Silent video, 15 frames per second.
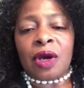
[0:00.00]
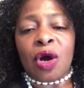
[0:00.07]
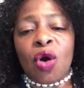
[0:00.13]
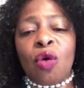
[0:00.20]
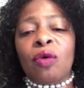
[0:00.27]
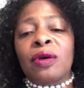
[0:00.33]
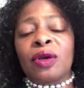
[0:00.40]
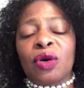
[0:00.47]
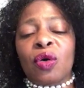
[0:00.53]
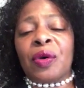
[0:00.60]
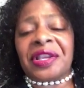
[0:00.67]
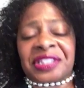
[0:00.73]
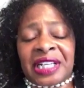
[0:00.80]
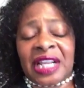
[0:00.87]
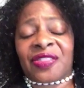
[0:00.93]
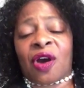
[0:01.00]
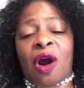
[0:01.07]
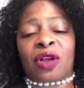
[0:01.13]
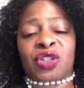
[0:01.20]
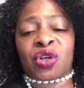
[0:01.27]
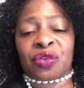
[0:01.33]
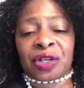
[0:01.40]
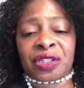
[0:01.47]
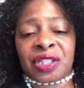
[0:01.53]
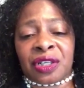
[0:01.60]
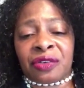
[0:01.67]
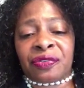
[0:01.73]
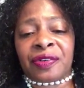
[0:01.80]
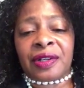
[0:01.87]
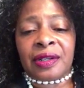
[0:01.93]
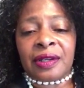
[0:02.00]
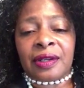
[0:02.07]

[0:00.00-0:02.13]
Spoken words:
Hulu is another alternative.